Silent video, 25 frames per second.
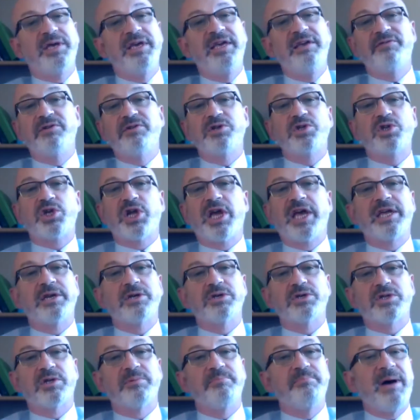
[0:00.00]
even
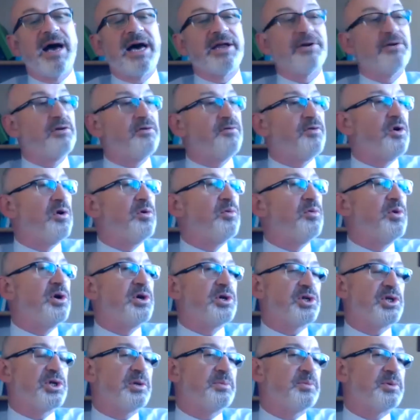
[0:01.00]
change the manner of our
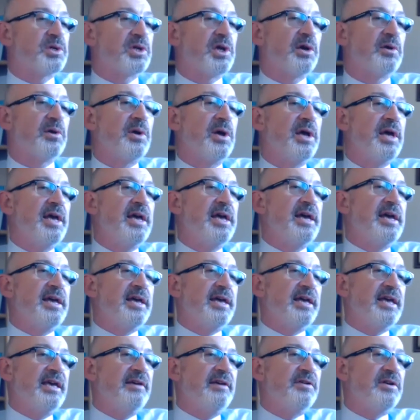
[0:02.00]
worship. So,
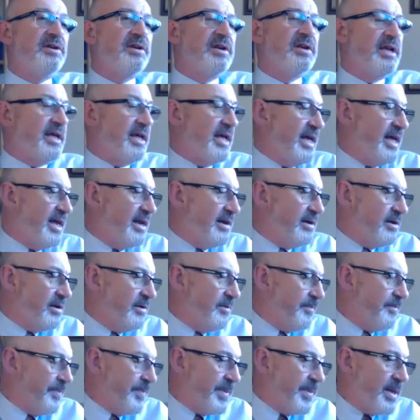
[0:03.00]
even in
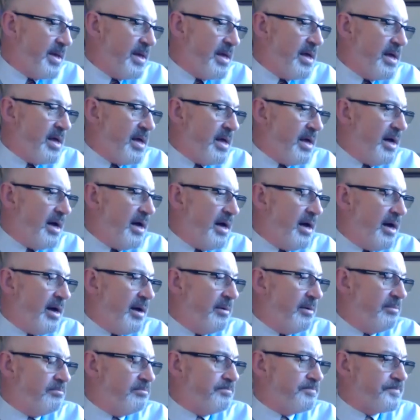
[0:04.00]

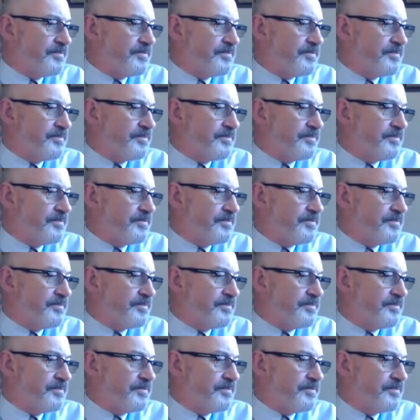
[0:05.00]
um,